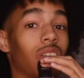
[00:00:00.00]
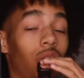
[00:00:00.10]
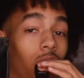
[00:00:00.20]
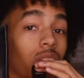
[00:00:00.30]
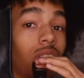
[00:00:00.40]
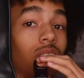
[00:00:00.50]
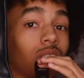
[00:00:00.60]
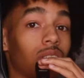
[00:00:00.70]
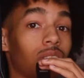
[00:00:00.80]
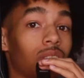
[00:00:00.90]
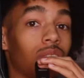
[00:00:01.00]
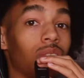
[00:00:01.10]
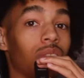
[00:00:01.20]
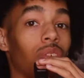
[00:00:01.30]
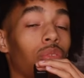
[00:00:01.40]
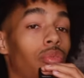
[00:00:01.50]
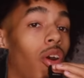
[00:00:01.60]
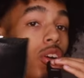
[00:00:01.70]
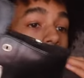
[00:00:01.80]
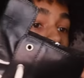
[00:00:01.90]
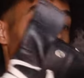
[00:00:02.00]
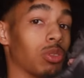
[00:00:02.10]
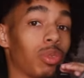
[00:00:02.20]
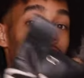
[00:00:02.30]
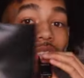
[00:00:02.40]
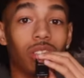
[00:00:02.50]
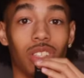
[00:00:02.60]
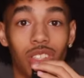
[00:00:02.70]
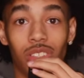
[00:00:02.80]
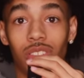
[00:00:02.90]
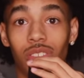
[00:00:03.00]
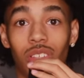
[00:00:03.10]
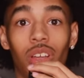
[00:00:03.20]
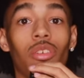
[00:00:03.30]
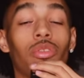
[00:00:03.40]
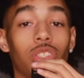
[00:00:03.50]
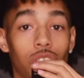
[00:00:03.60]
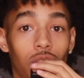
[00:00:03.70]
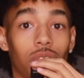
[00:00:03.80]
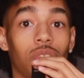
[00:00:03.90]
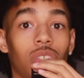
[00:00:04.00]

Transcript: during this fall slash winter season. For sure.